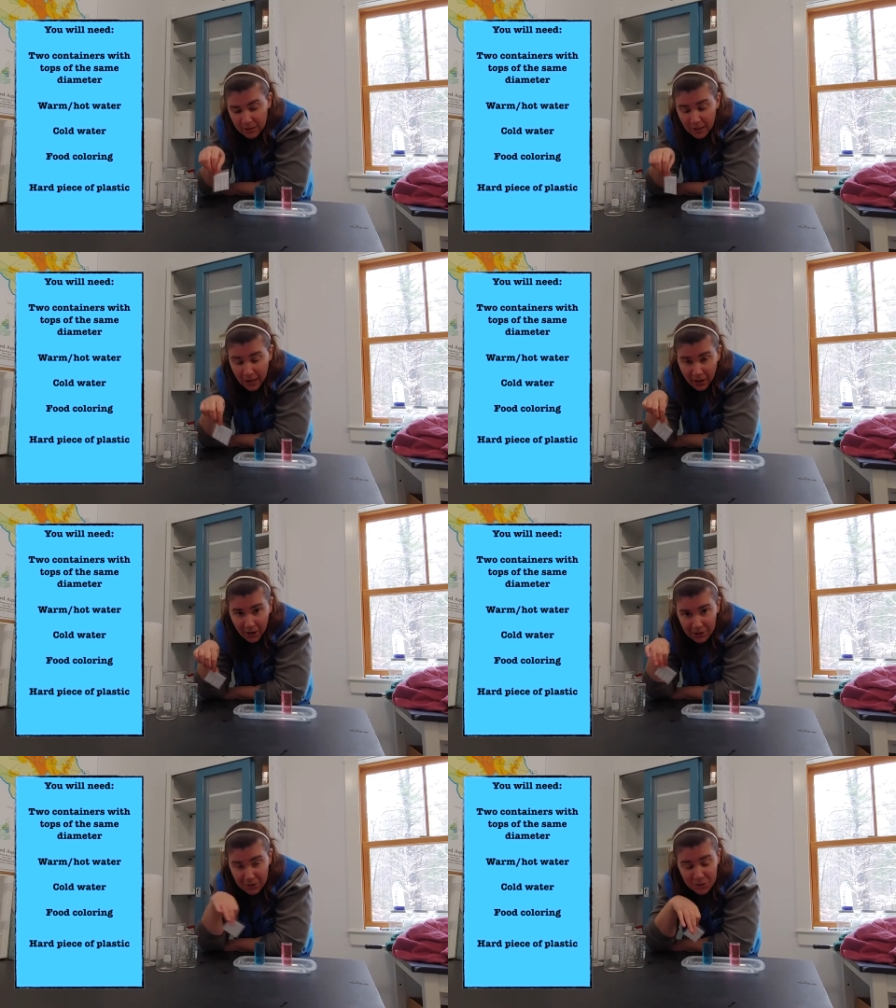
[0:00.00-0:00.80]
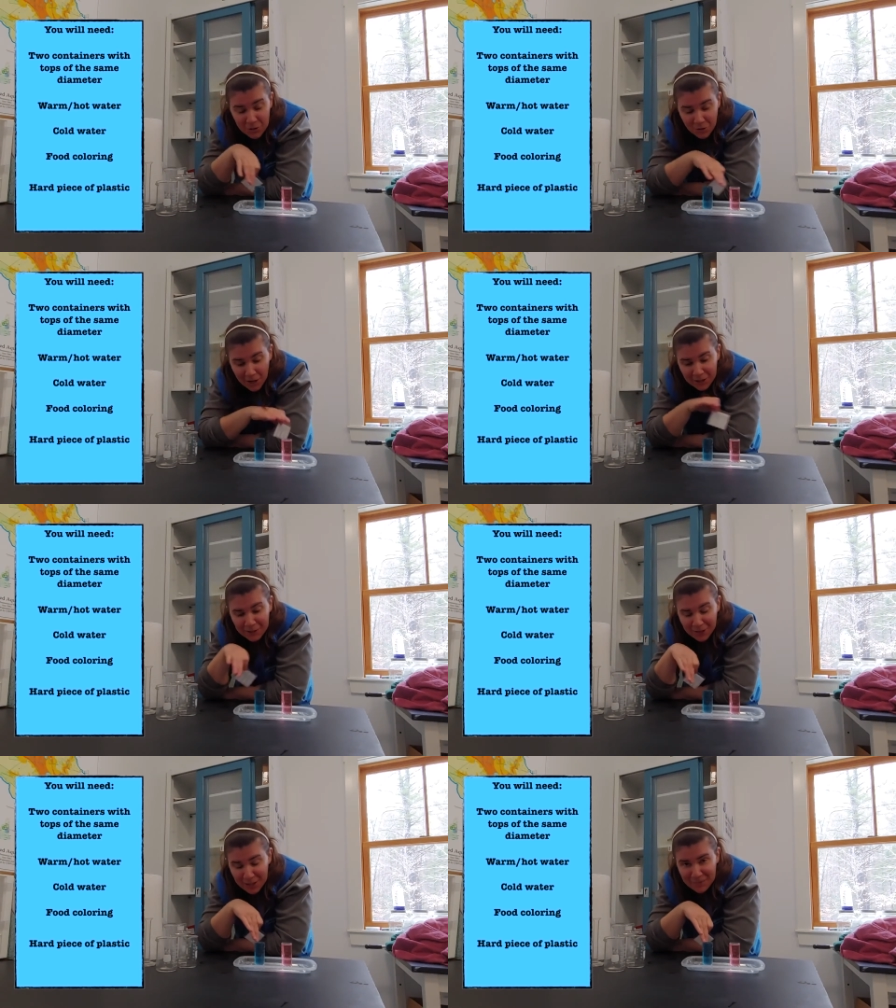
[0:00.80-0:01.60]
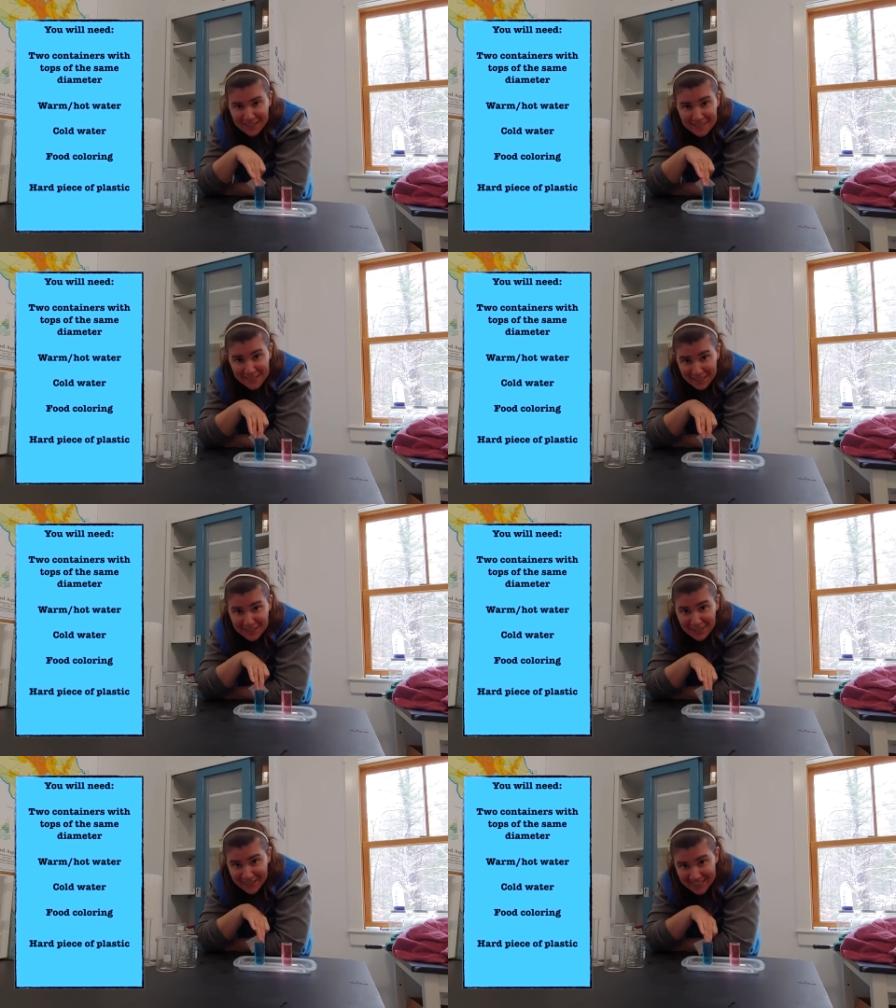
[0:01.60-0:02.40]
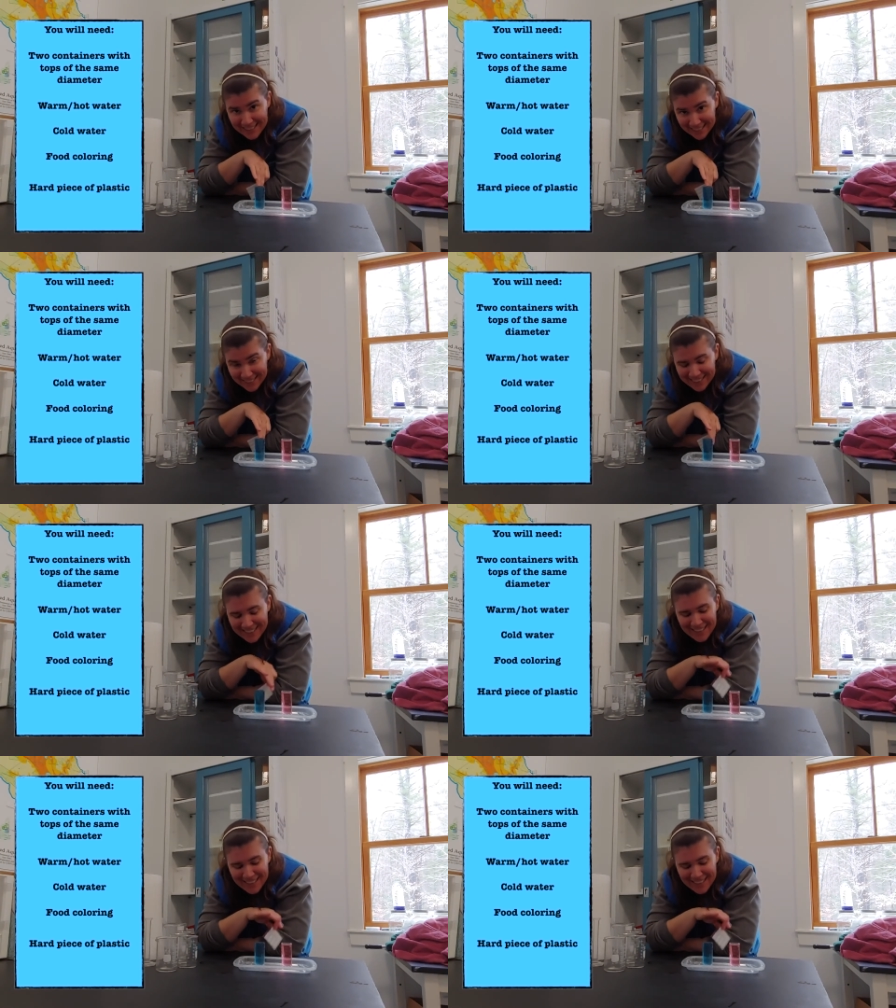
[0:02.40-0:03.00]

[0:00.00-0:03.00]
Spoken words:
I also strongly recommend a secondary container,